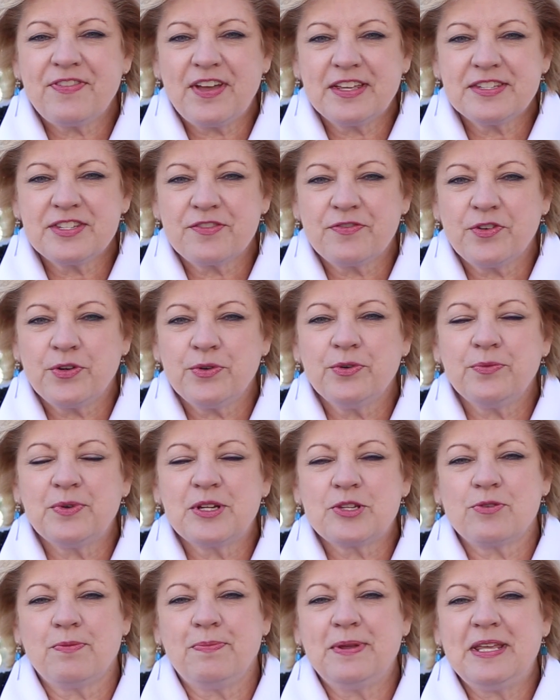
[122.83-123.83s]
Festival,
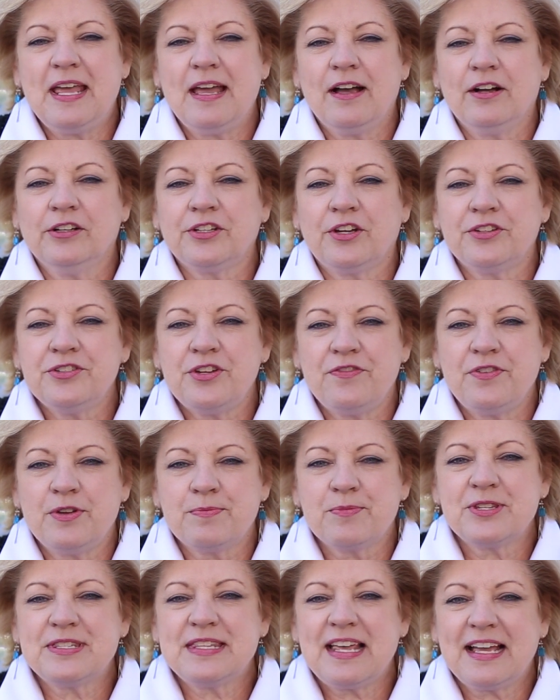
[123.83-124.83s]
which will be held on
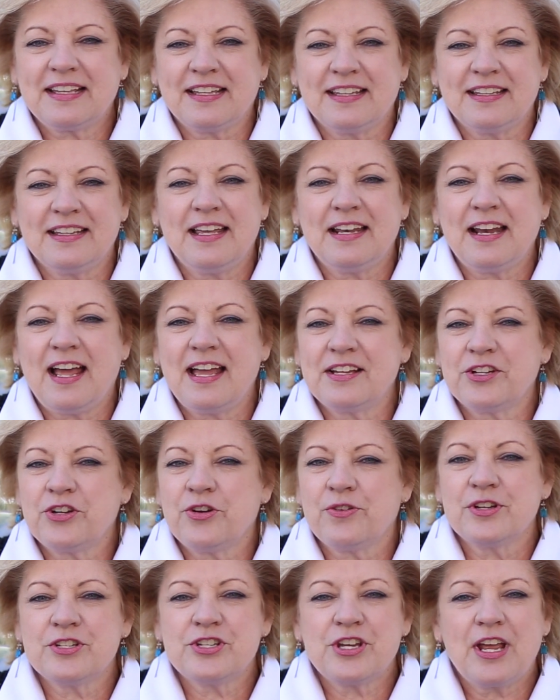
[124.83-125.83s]
November 2nd. And I
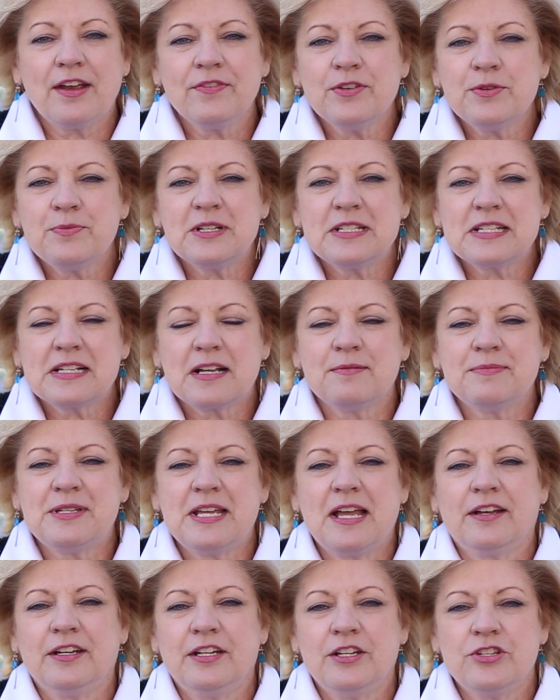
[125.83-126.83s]
encourage everyone to come
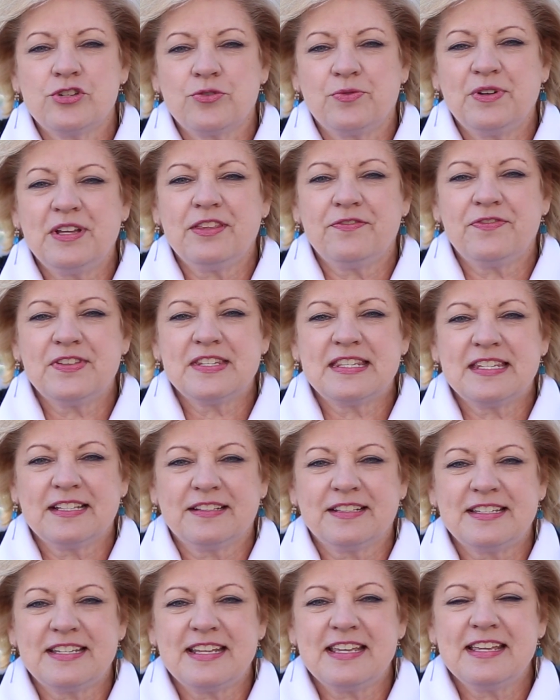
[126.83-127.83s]
down and enjoy the
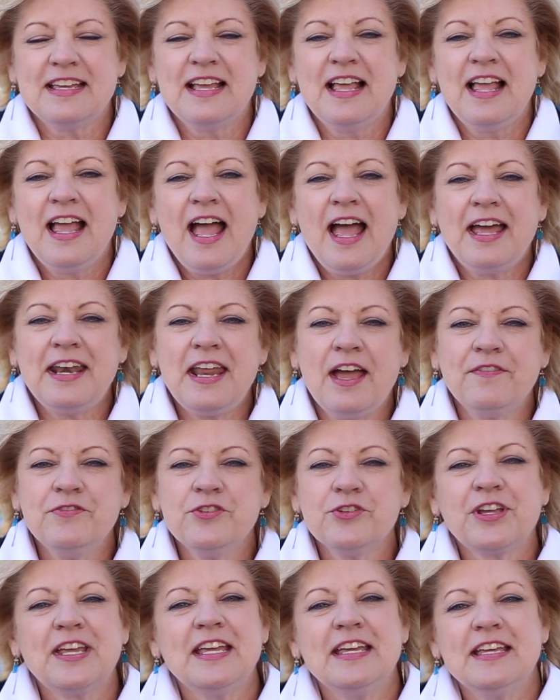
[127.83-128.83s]
facility and have
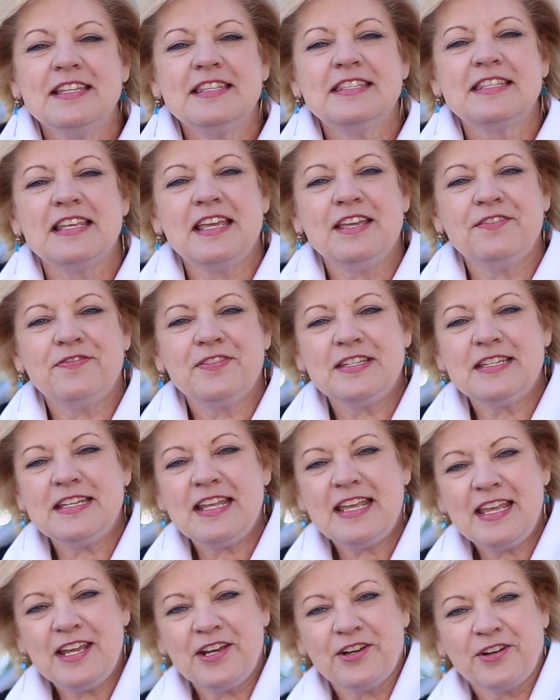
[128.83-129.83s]
your kids even
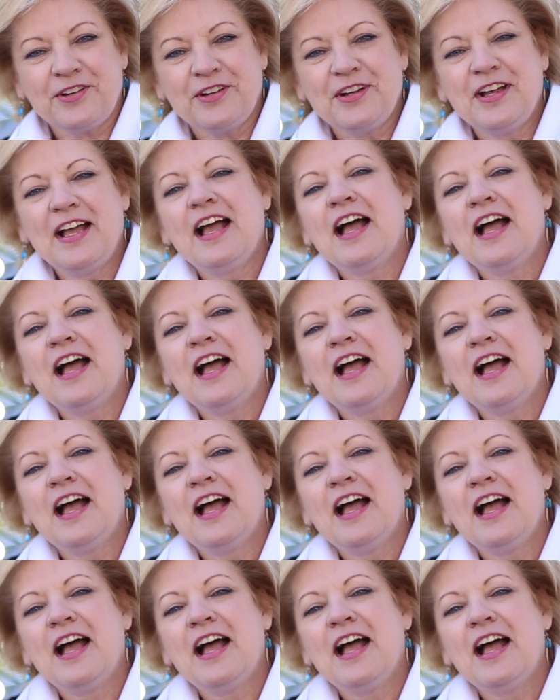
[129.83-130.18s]
here.